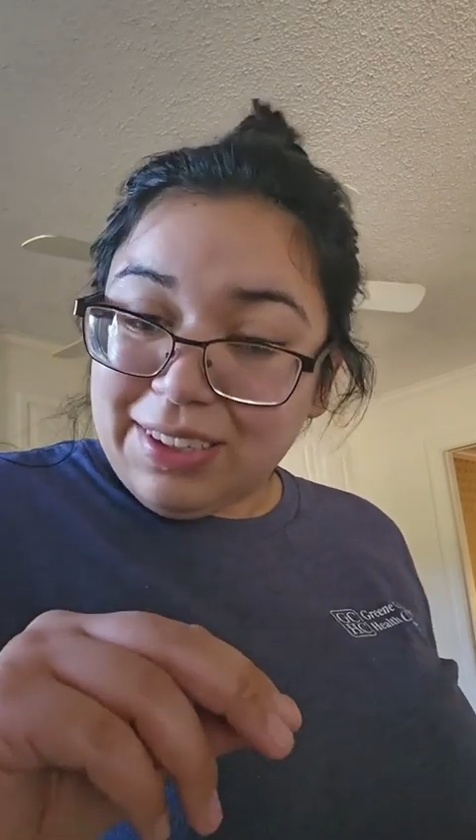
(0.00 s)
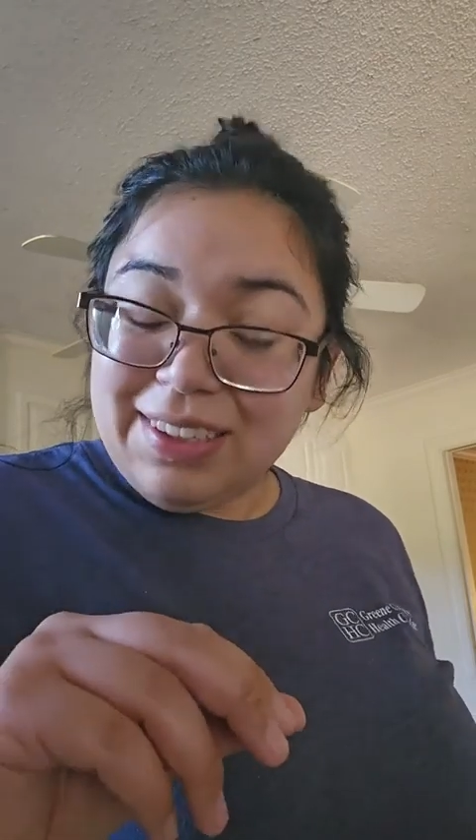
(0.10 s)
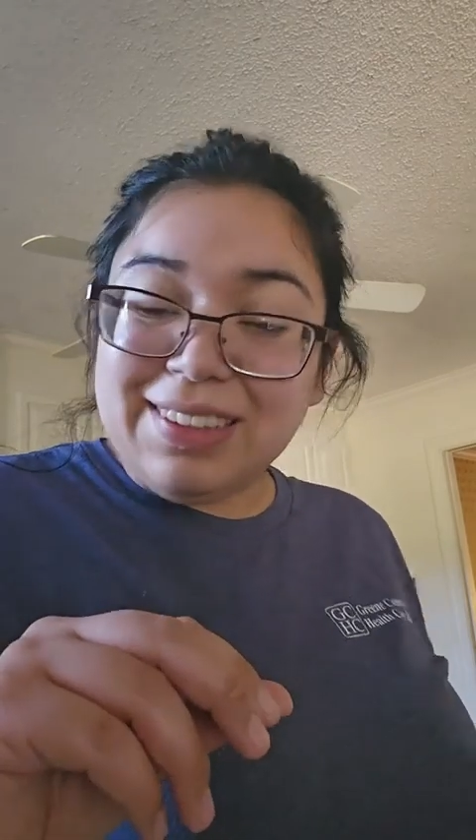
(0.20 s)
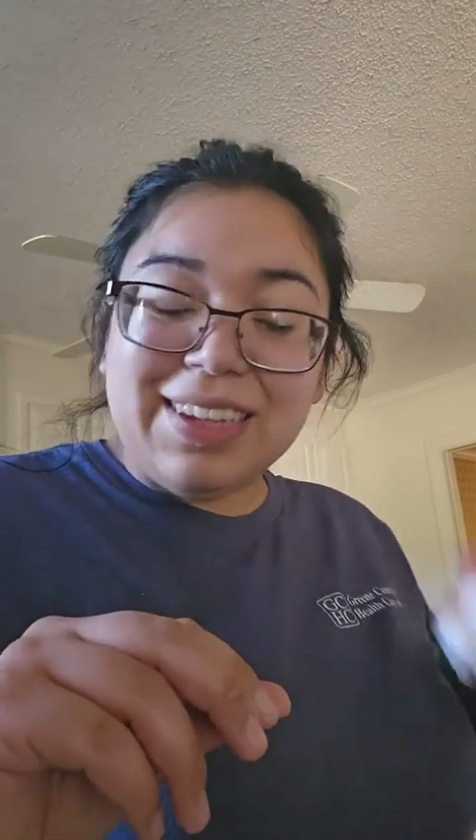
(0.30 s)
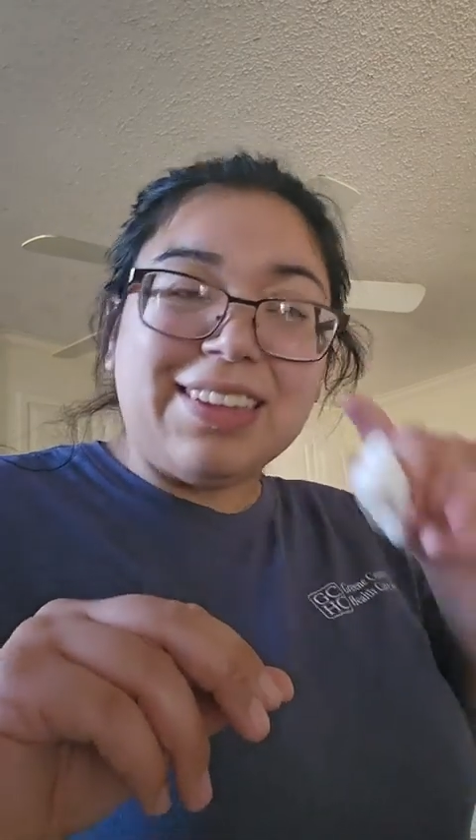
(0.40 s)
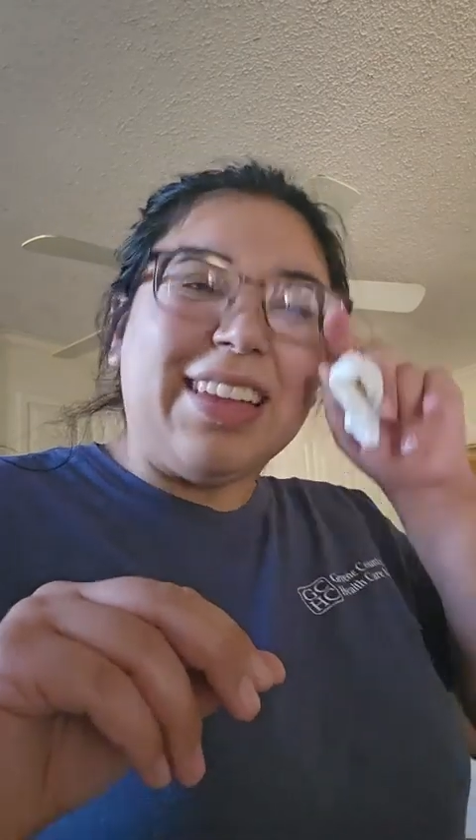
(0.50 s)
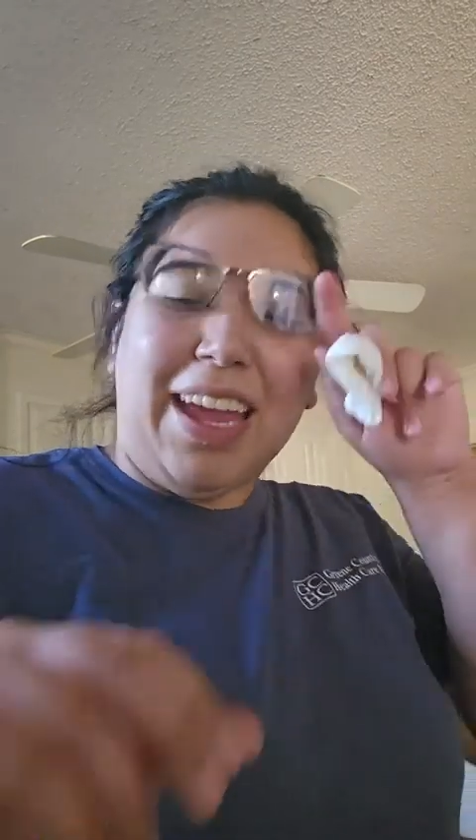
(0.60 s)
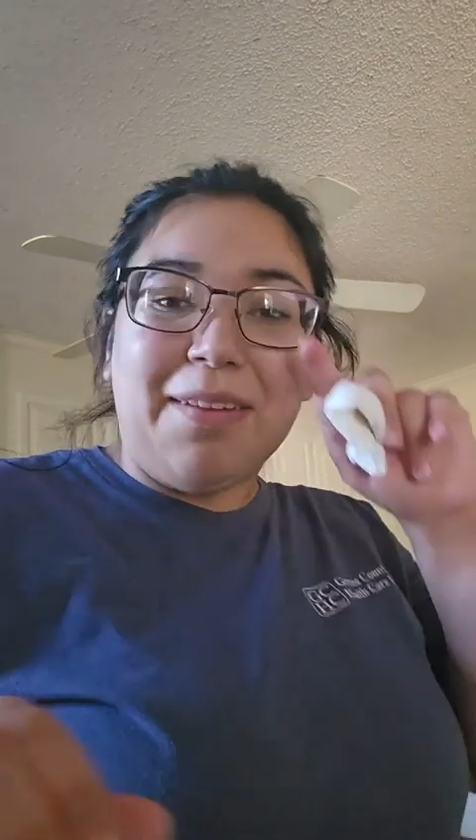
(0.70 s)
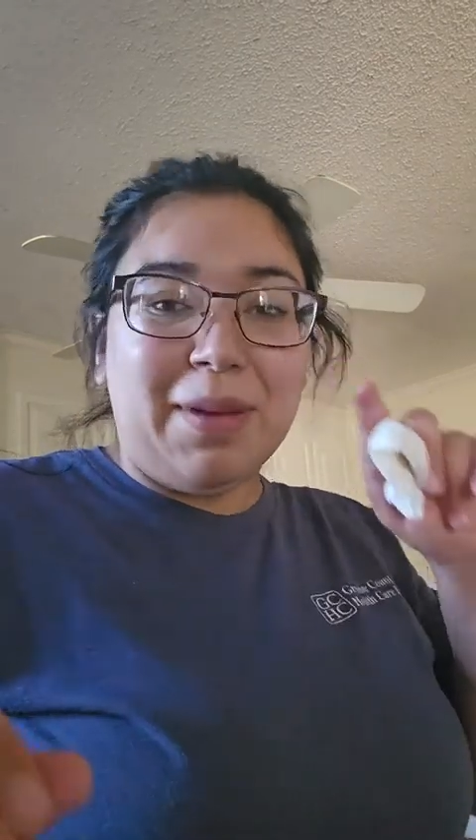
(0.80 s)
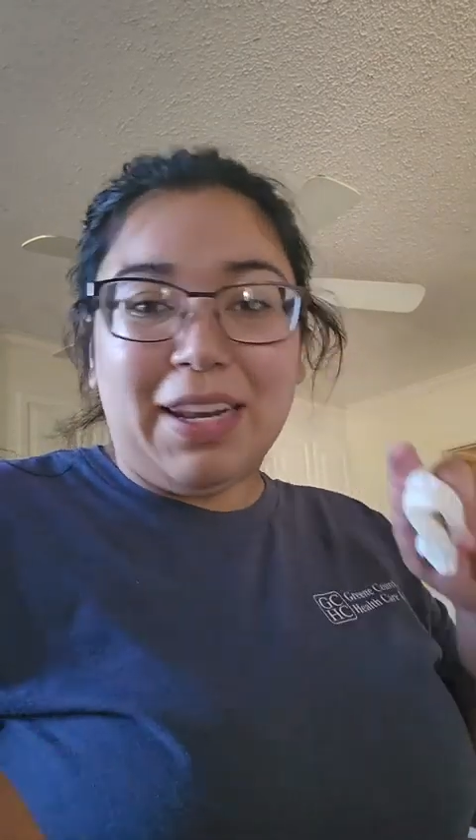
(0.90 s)
6 to
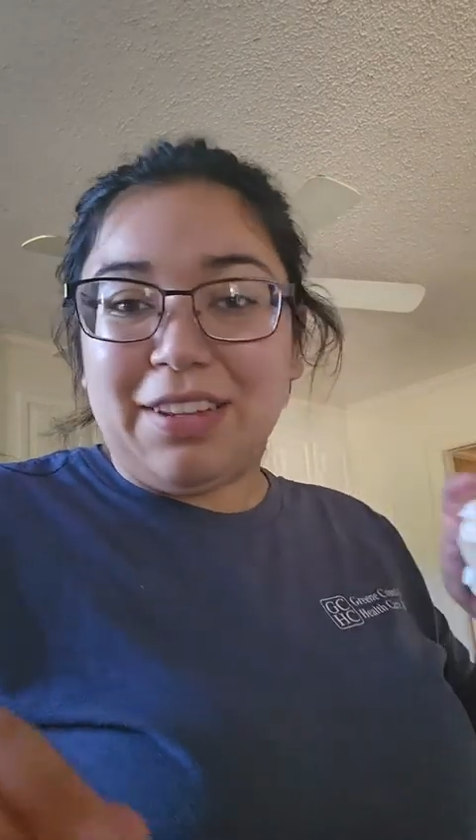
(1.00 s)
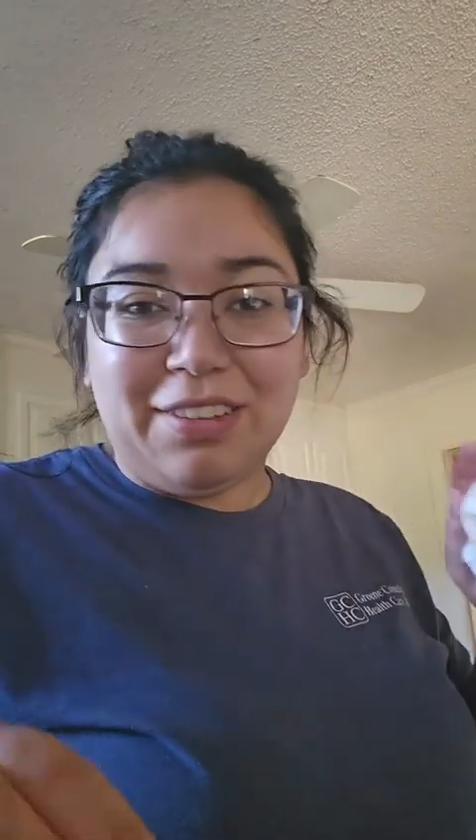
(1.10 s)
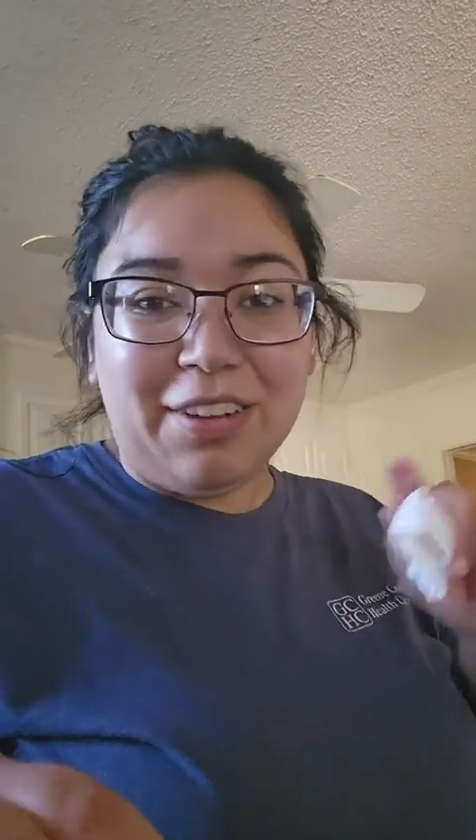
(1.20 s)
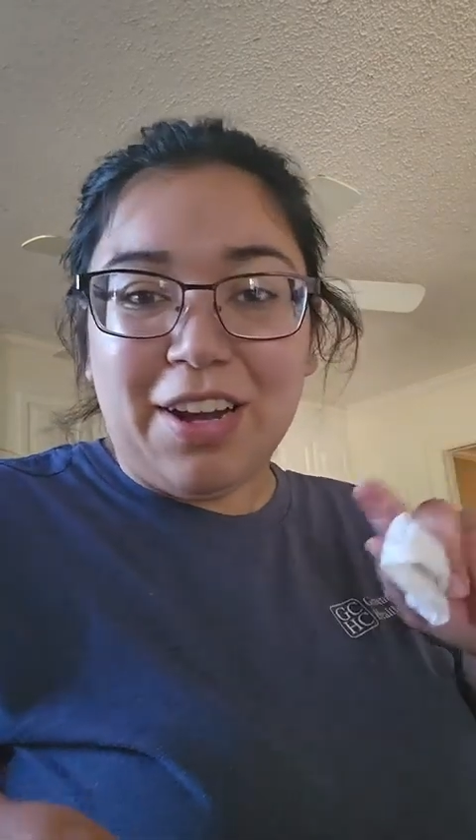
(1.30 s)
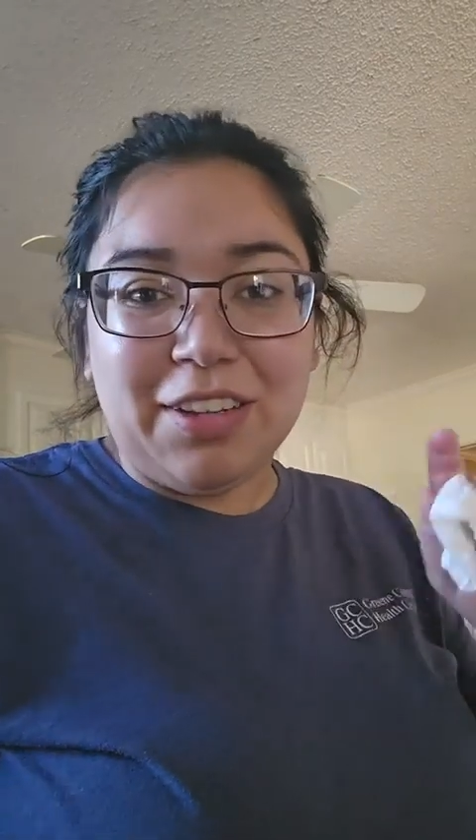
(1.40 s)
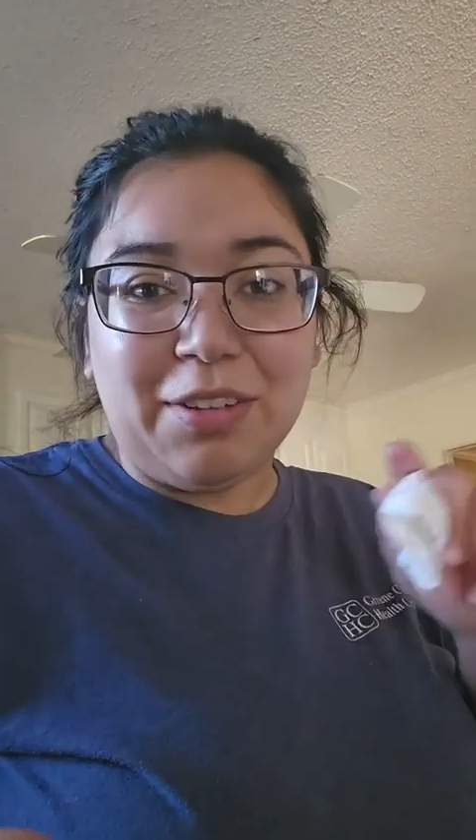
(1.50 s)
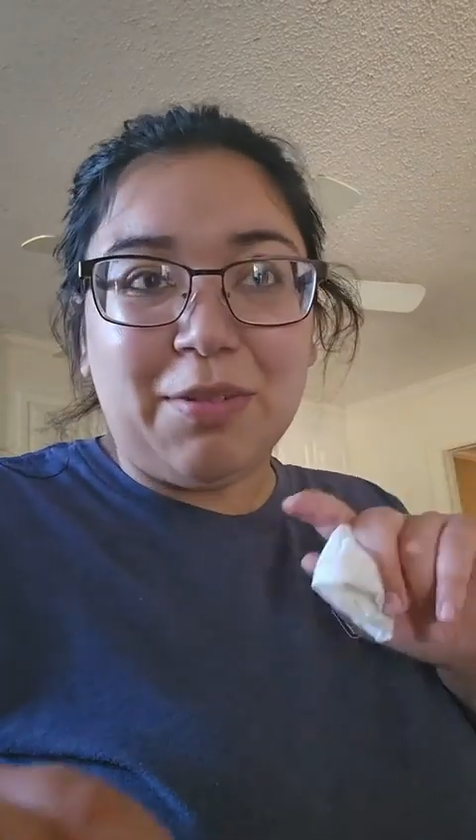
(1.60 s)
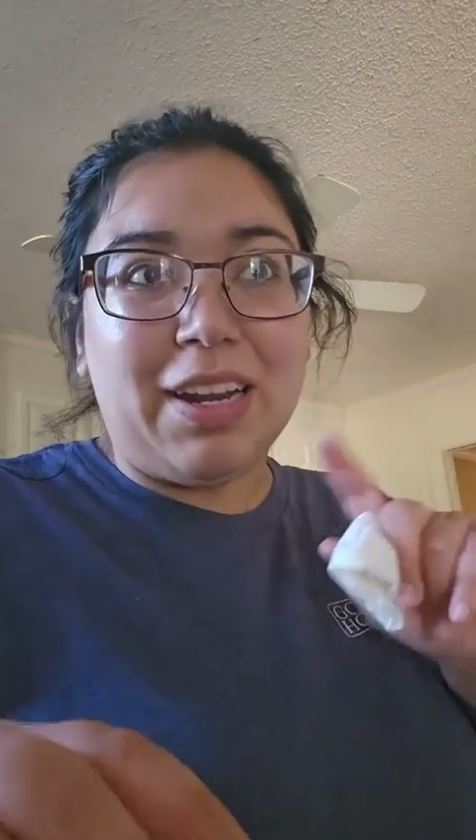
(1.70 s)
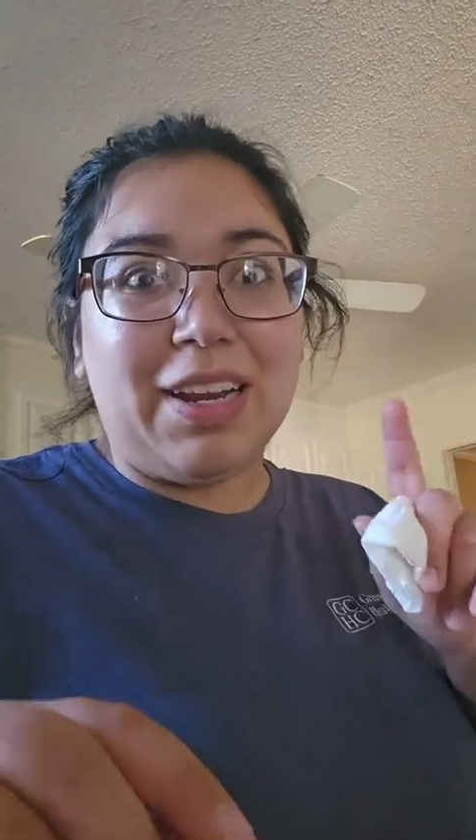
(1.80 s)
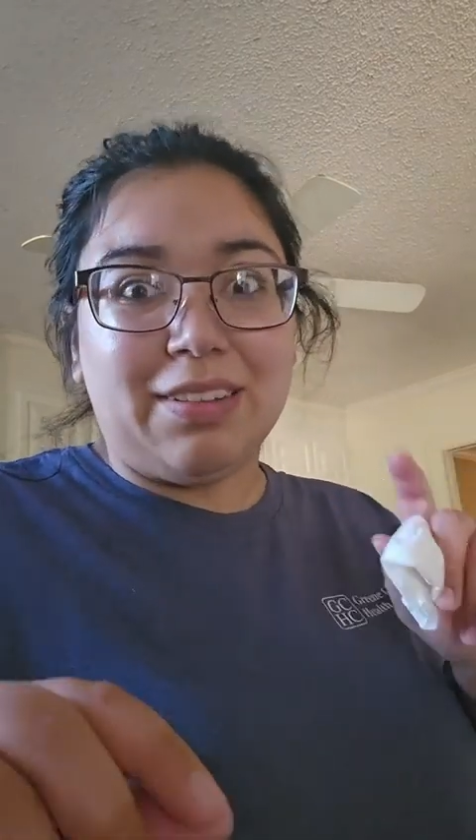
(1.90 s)
8 minutes. Do not do
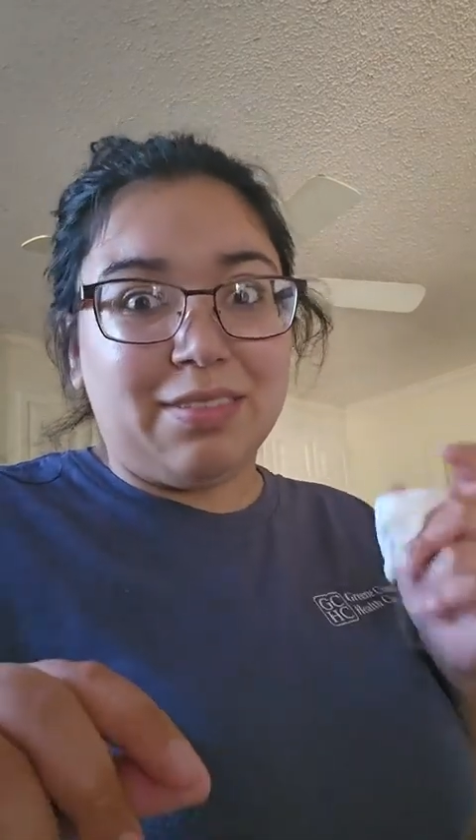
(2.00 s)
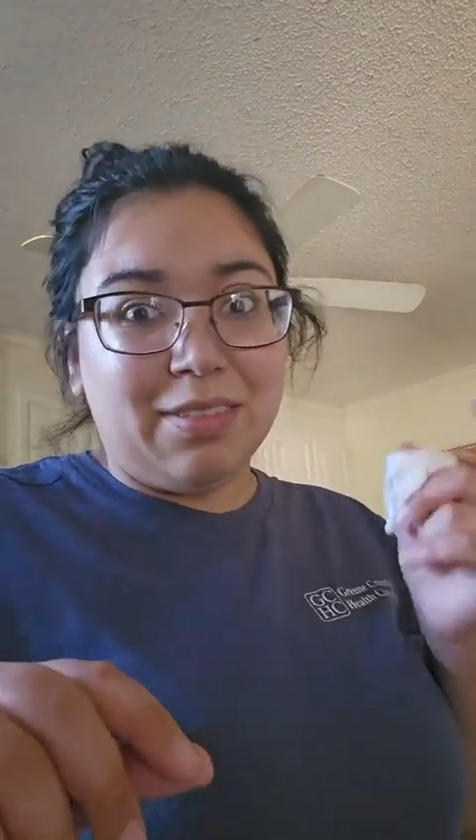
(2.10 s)
what I